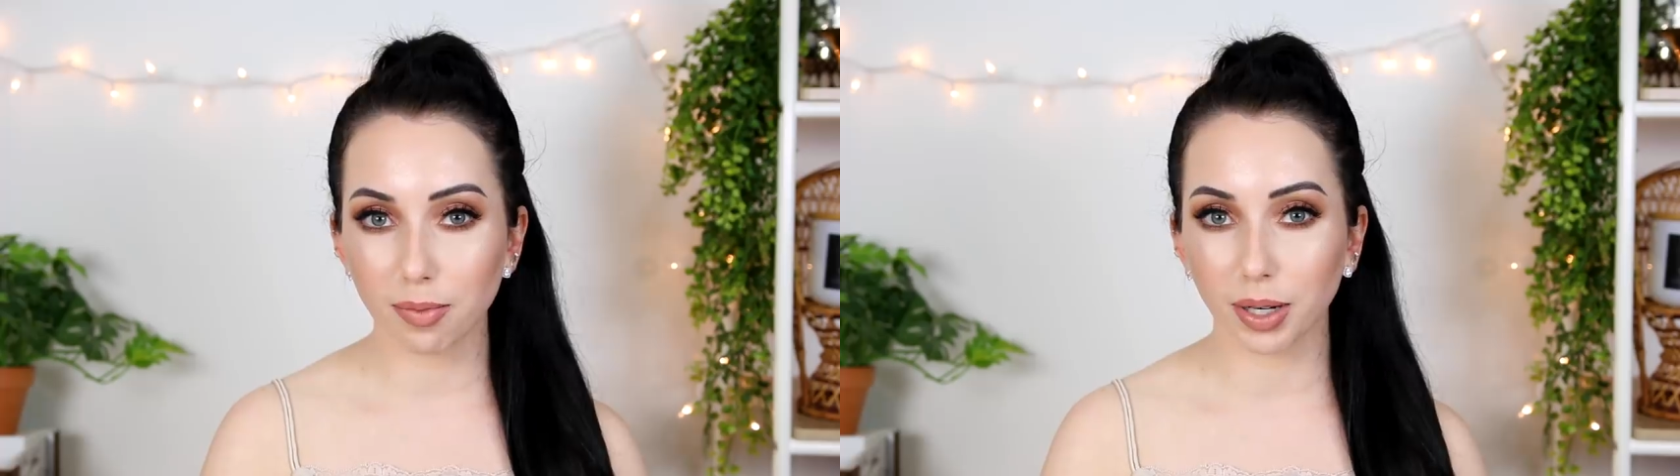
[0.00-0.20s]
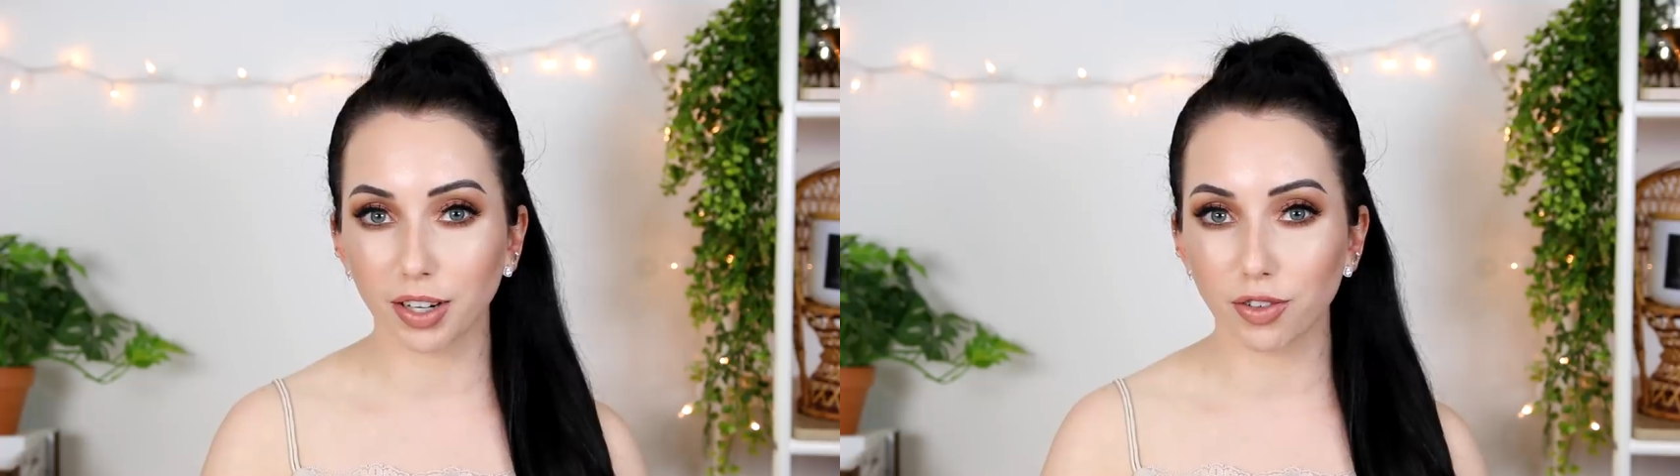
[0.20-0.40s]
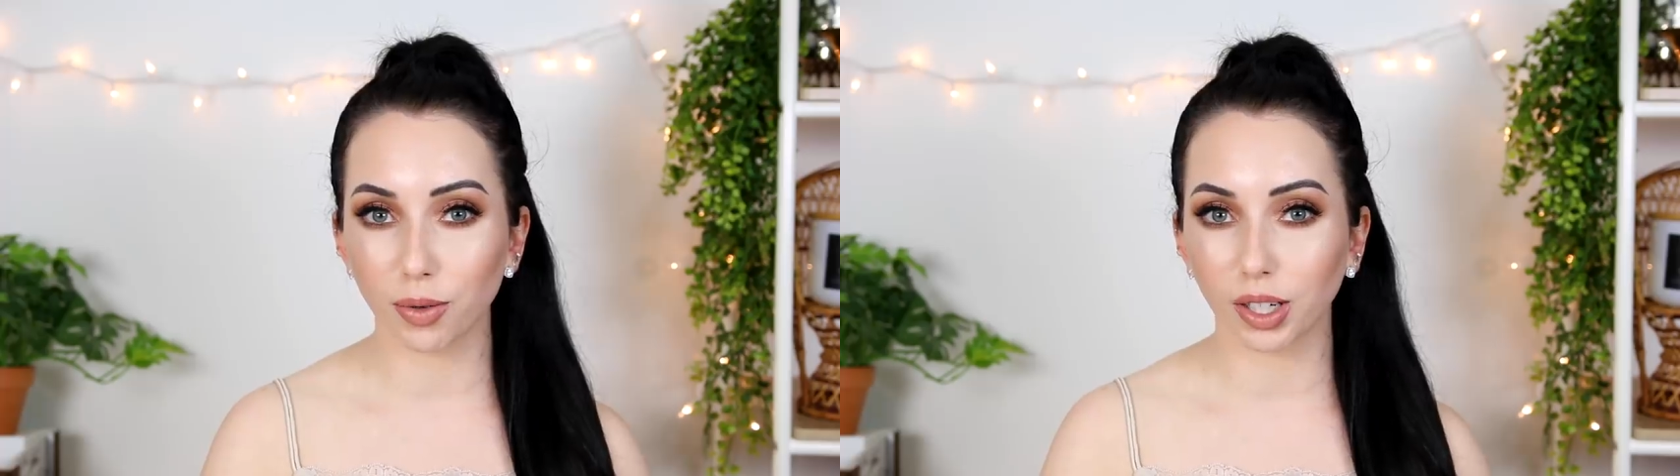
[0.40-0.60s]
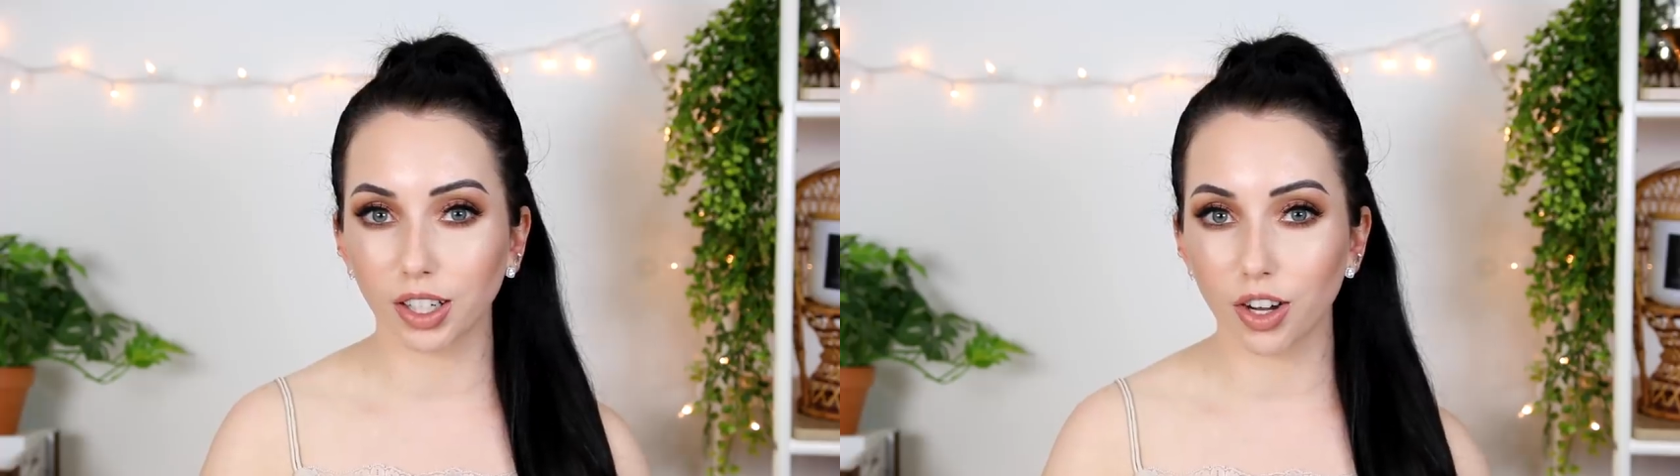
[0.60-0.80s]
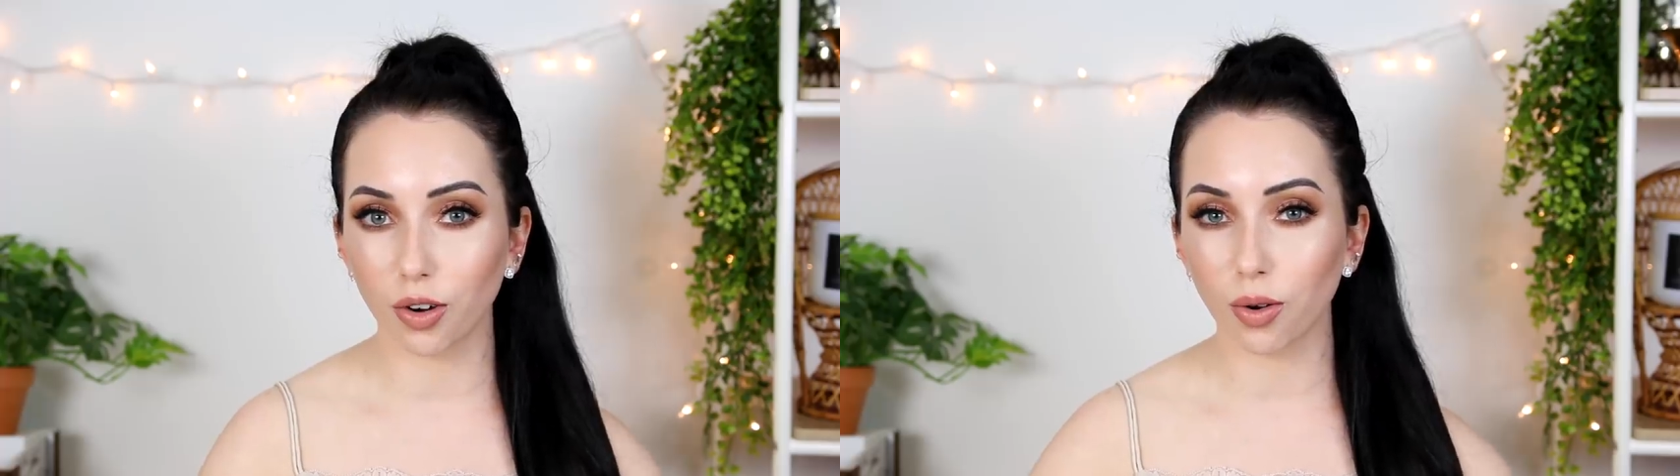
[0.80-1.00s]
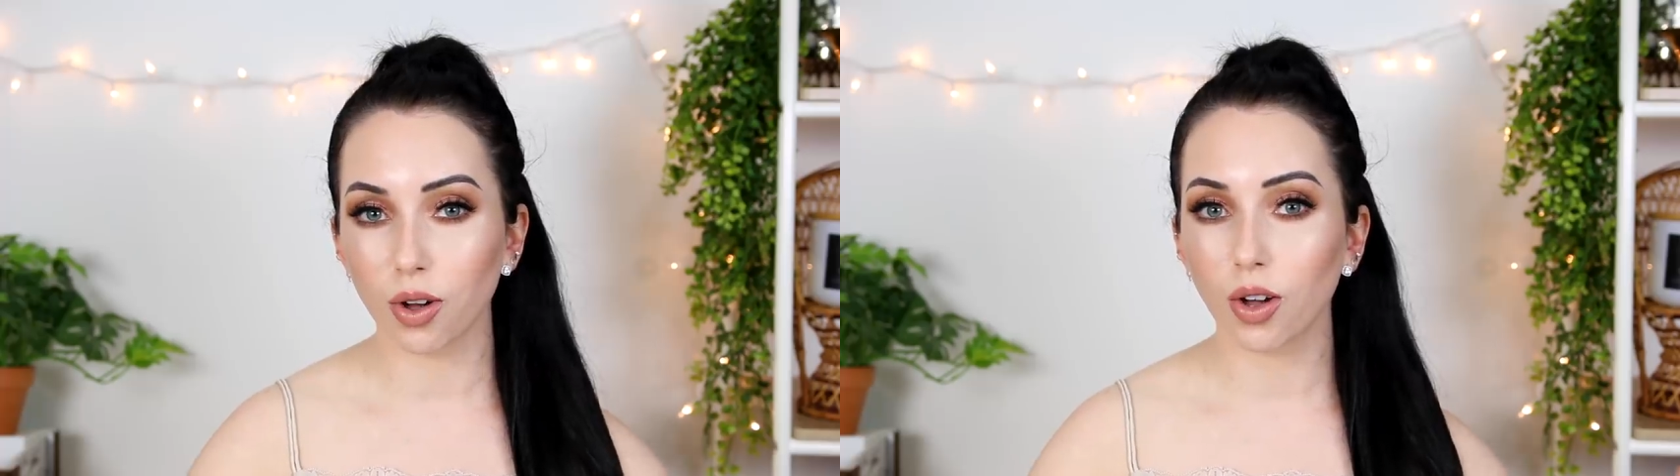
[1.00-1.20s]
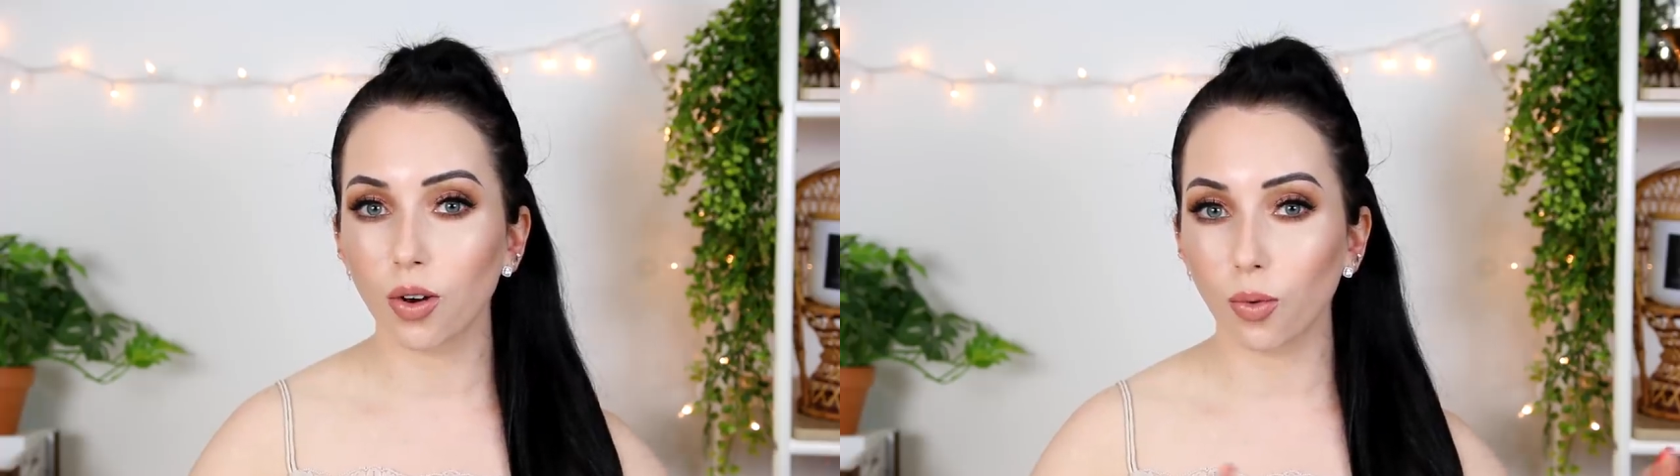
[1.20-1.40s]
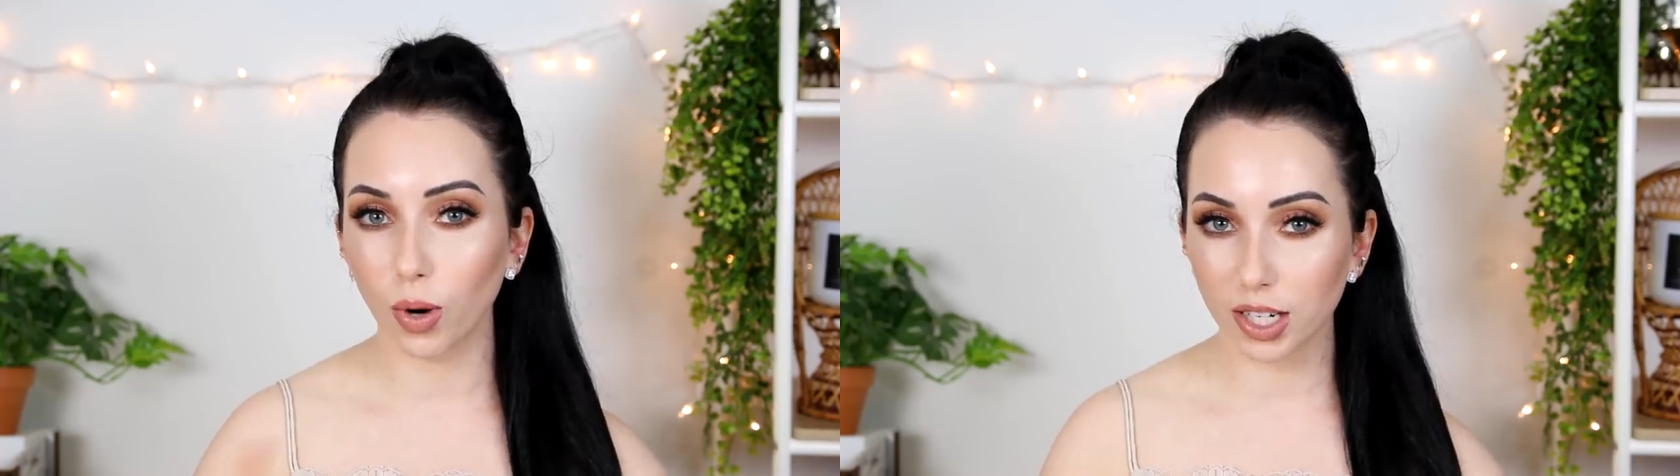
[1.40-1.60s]
but if you want to know
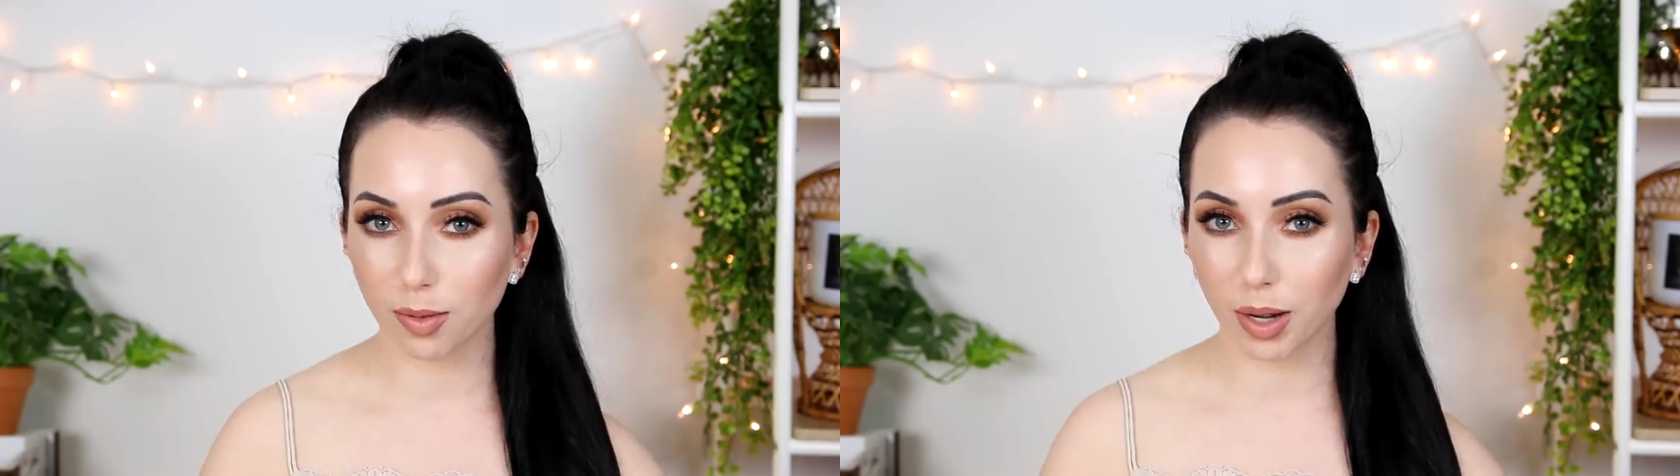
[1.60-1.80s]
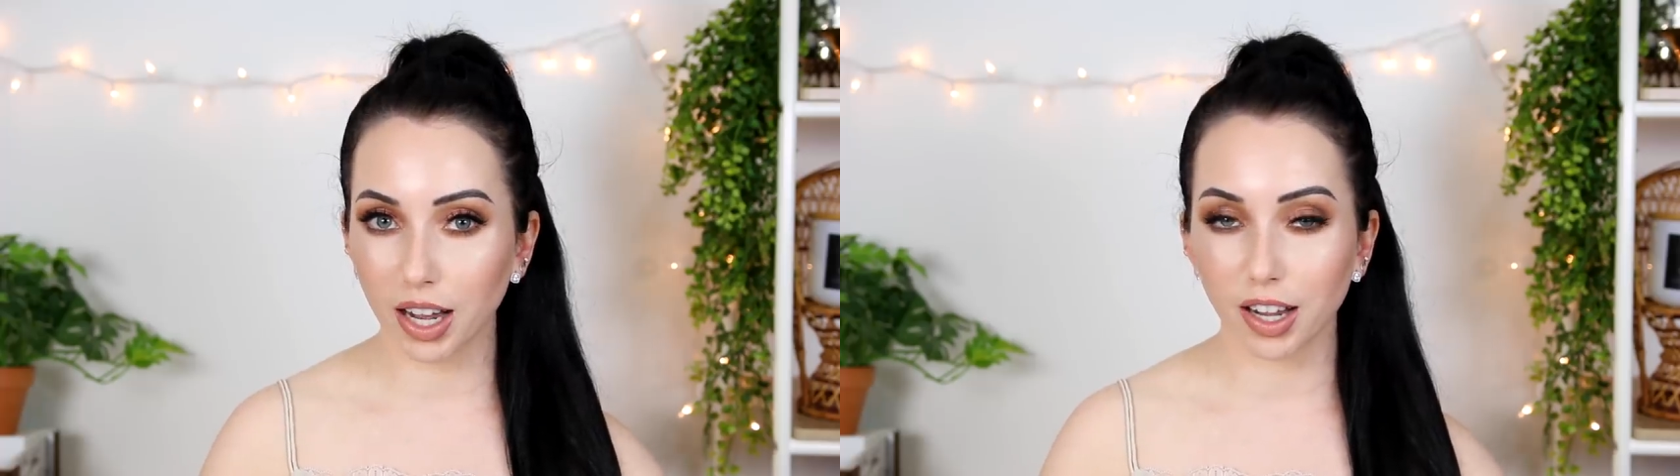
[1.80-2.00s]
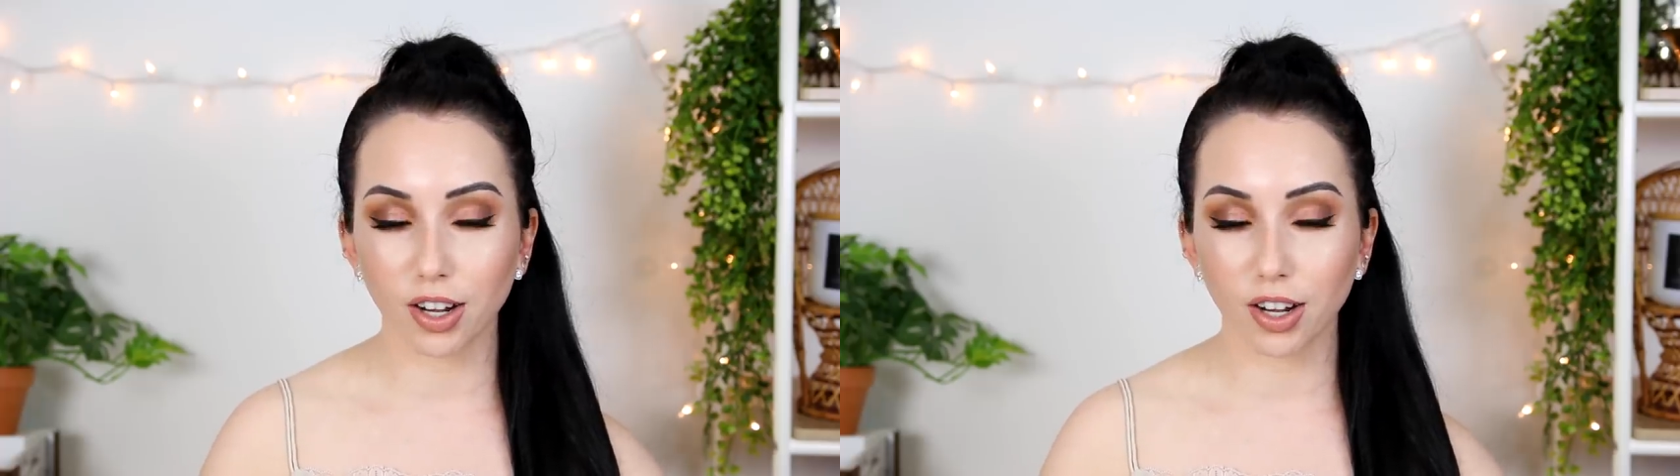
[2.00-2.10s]
what to buy,